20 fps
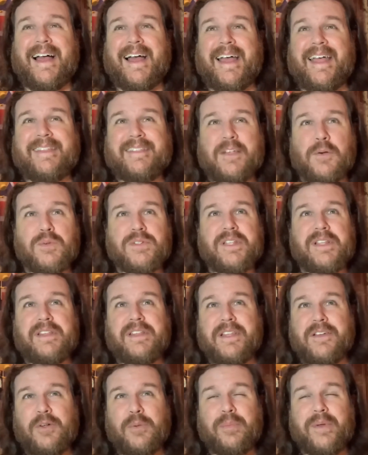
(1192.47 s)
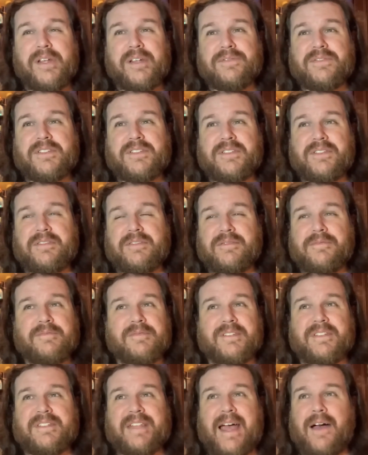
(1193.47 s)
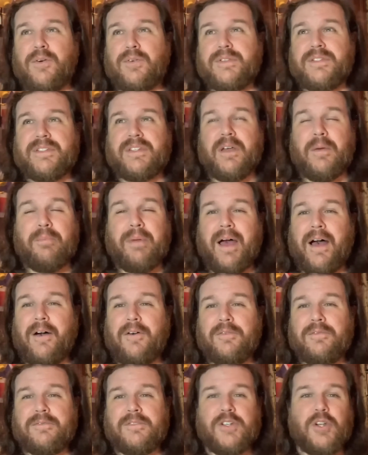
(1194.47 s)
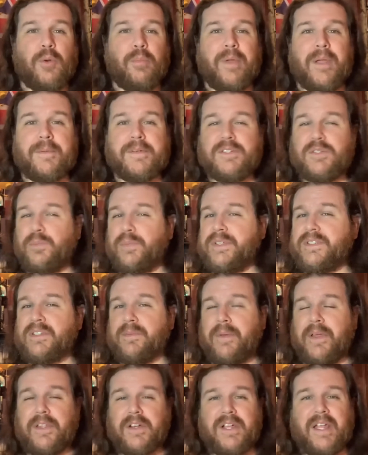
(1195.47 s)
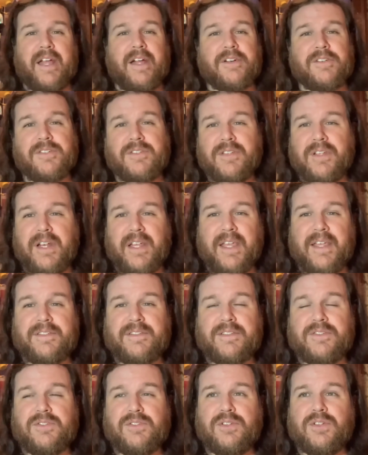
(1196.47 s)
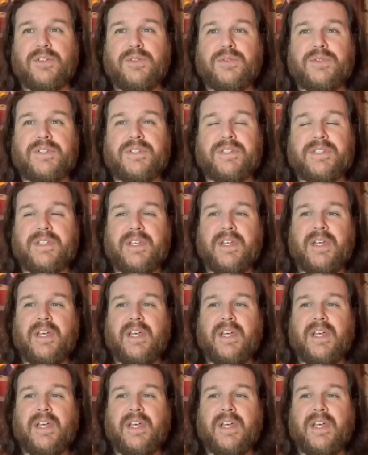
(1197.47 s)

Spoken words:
There was a little bit of doubt about, maybe she'll be some other character that it gets introduced.